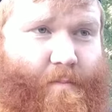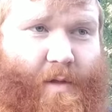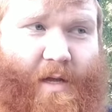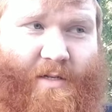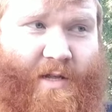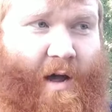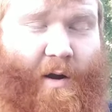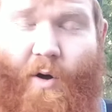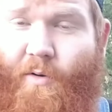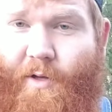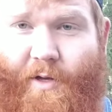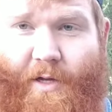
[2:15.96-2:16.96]
It's not all
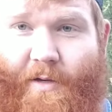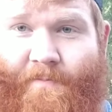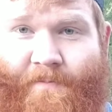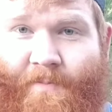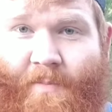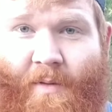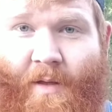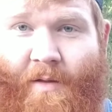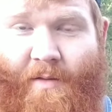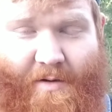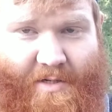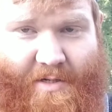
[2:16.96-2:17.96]
good.
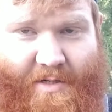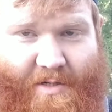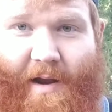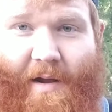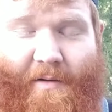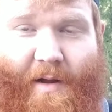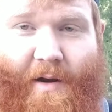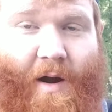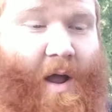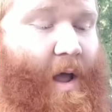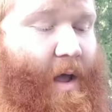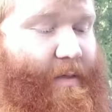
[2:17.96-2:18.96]
There's some bad out there,
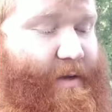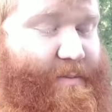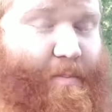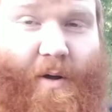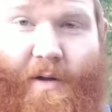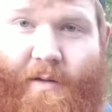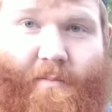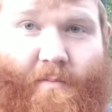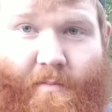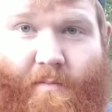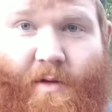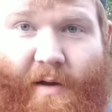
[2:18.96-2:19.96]
and this book
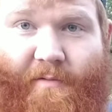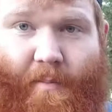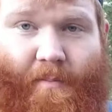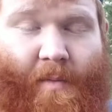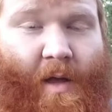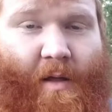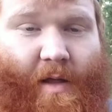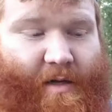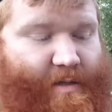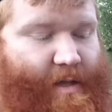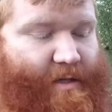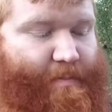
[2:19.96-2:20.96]
covers that.
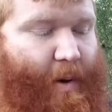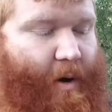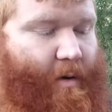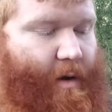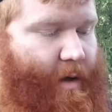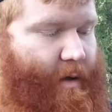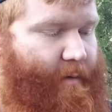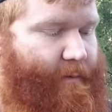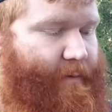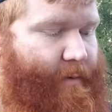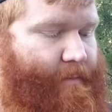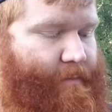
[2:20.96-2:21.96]
That's part
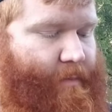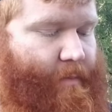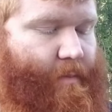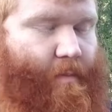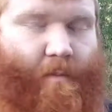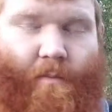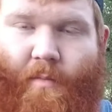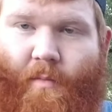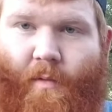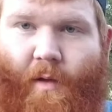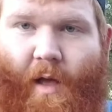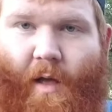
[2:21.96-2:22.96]
of
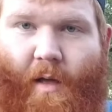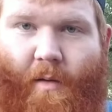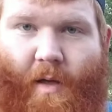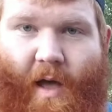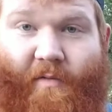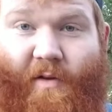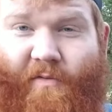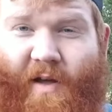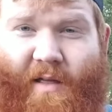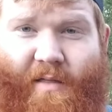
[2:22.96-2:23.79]
having faith